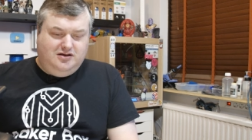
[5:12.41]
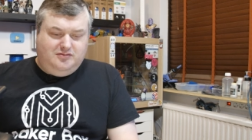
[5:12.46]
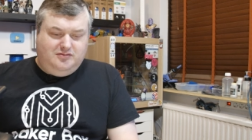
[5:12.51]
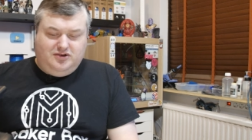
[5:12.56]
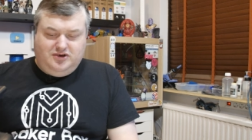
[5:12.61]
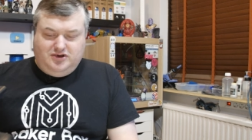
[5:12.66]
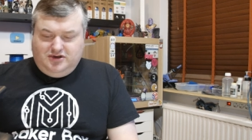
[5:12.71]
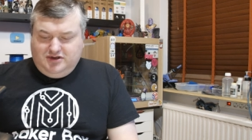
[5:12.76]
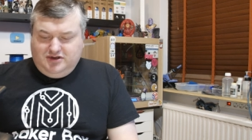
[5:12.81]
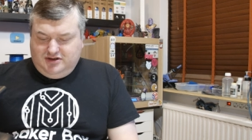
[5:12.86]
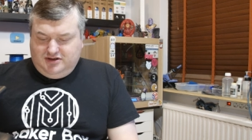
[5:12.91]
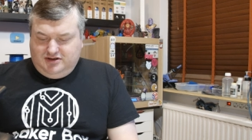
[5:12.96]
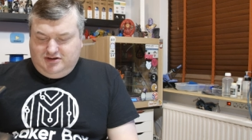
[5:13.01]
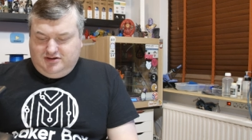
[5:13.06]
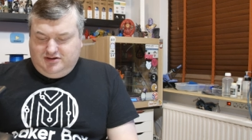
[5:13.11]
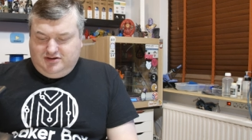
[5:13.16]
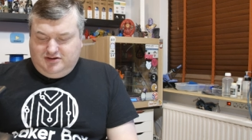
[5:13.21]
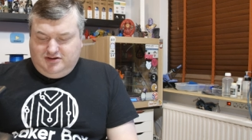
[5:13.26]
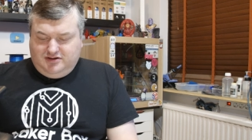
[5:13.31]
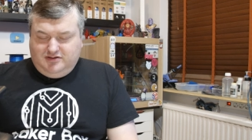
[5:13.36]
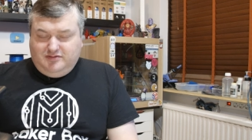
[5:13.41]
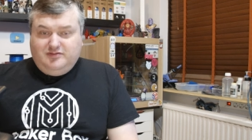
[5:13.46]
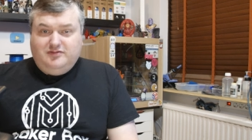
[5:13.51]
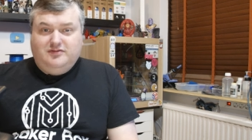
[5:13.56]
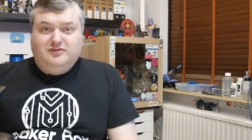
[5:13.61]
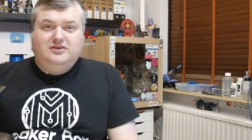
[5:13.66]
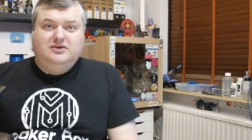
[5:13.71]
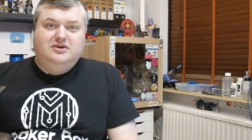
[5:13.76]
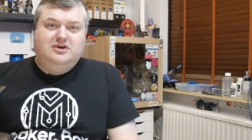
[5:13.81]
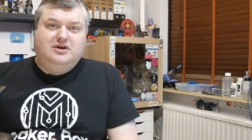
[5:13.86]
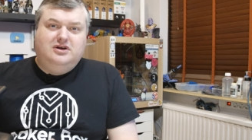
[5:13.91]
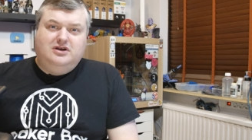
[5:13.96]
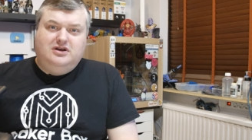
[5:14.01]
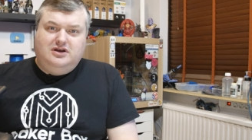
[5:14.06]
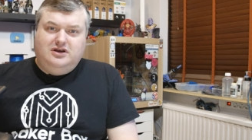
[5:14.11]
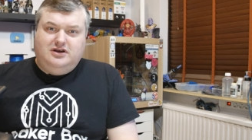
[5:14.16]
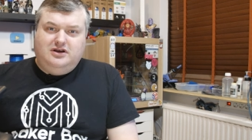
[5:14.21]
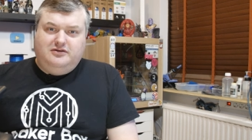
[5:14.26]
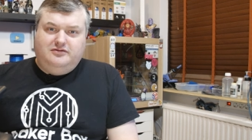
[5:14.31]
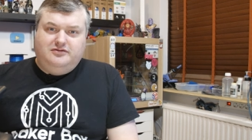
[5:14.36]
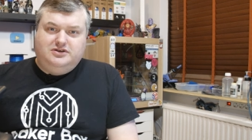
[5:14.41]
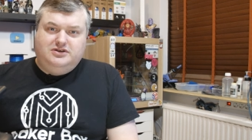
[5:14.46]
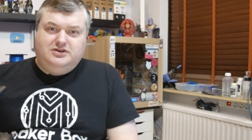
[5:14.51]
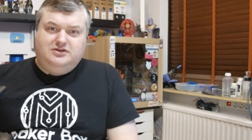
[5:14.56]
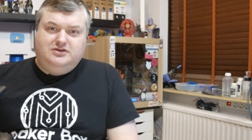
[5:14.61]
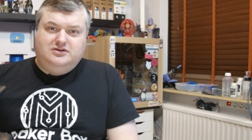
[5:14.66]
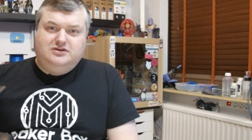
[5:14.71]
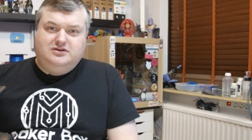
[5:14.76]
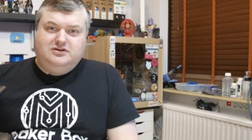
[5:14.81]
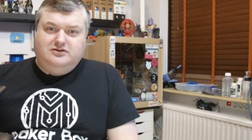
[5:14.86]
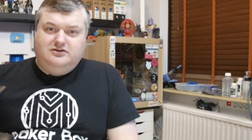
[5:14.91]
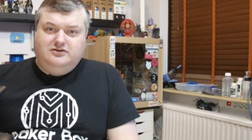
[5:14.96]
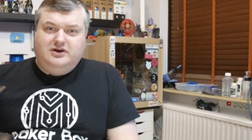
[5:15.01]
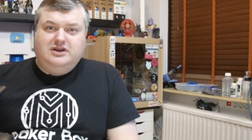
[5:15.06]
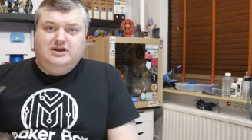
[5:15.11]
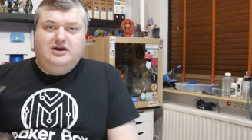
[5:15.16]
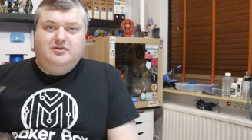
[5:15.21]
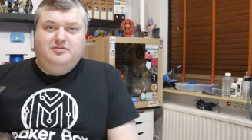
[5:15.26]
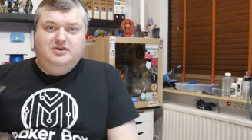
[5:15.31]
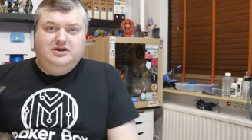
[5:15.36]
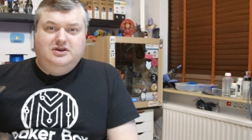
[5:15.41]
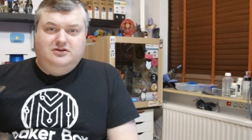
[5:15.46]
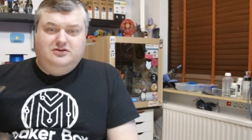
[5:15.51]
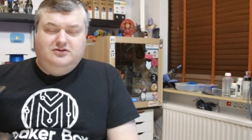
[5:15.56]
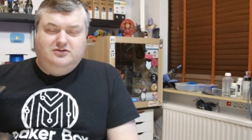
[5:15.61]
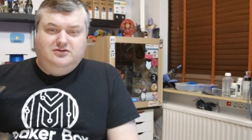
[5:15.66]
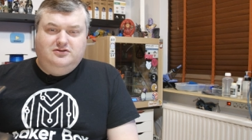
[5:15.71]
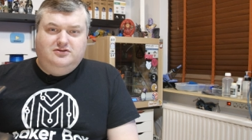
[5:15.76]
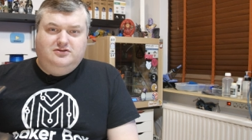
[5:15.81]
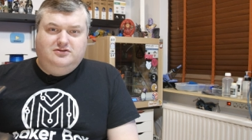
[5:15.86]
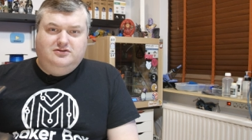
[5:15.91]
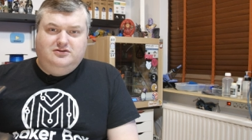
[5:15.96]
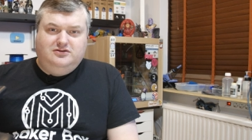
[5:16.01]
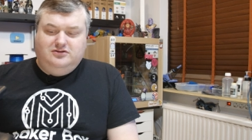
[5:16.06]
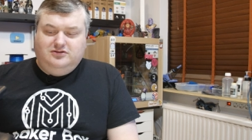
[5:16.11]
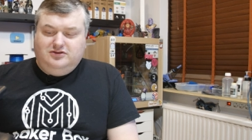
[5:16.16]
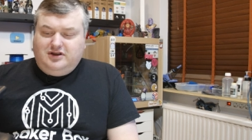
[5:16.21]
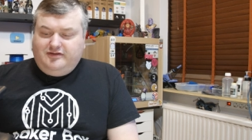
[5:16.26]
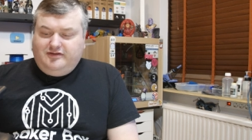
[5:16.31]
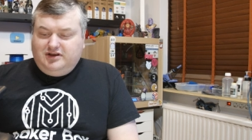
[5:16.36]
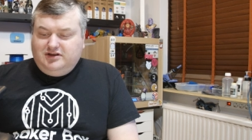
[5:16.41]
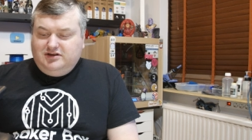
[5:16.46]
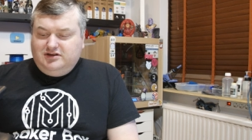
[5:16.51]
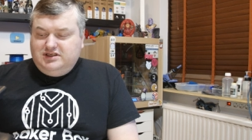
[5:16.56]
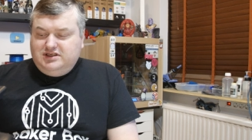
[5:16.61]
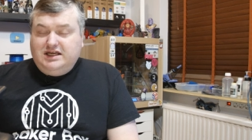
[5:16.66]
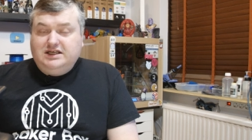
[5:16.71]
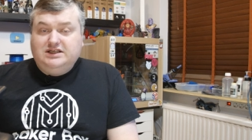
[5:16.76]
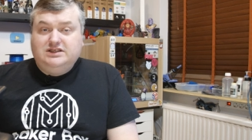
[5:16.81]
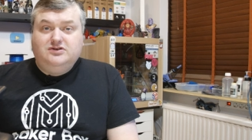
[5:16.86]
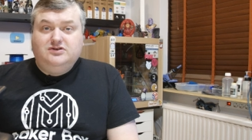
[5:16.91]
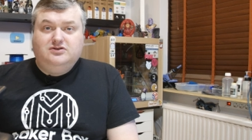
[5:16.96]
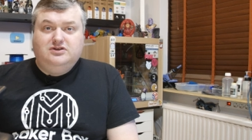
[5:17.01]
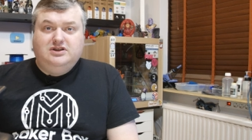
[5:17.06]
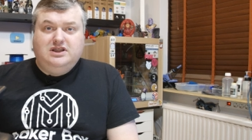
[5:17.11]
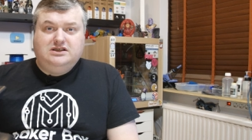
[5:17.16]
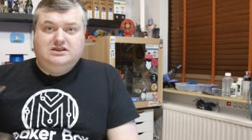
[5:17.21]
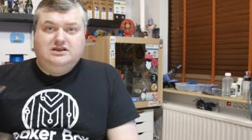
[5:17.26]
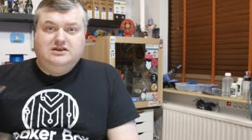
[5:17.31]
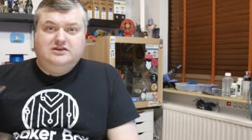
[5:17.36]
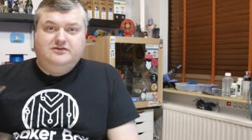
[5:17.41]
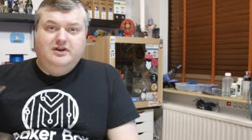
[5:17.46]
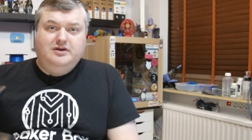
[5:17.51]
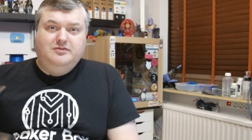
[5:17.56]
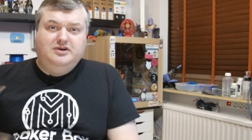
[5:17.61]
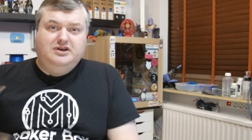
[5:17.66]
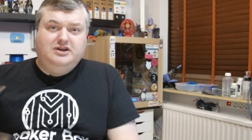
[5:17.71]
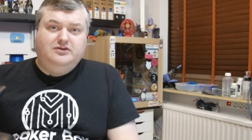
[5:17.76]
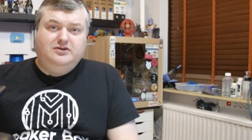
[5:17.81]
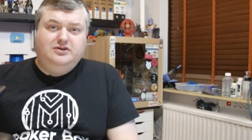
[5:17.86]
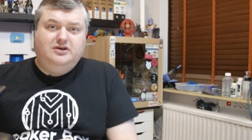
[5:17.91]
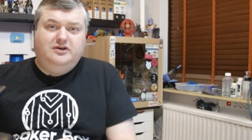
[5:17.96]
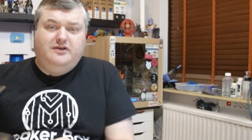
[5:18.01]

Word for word: But um, I was quite happy to, to have a chance to test this filament out.